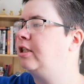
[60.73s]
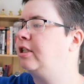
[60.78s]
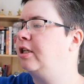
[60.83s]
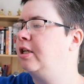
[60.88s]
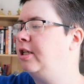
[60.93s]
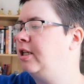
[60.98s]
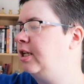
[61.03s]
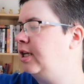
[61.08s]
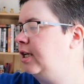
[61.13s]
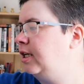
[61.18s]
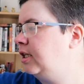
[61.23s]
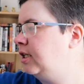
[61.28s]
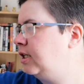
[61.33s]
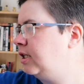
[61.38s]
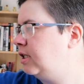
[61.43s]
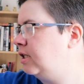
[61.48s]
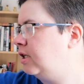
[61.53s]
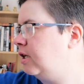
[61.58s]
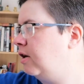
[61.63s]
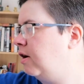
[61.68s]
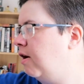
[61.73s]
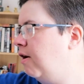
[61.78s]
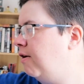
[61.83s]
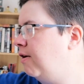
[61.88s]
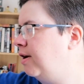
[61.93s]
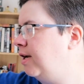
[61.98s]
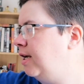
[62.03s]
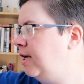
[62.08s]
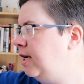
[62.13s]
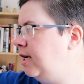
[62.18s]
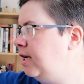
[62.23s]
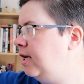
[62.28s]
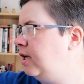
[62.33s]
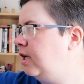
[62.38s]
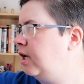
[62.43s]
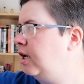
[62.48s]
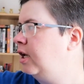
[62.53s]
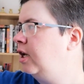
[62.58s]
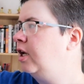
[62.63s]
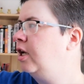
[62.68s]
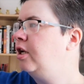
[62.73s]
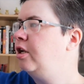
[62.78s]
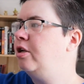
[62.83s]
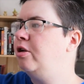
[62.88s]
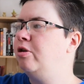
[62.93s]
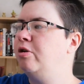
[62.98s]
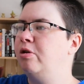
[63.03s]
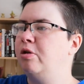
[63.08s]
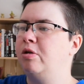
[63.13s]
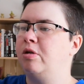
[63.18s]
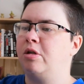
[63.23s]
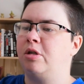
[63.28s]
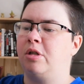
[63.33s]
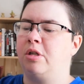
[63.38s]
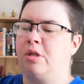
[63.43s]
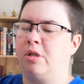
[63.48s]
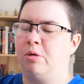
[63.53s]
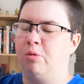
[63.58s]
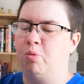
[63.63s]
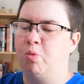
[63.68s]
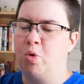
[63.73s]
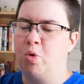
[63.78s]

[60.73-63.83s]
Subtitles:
So this, I used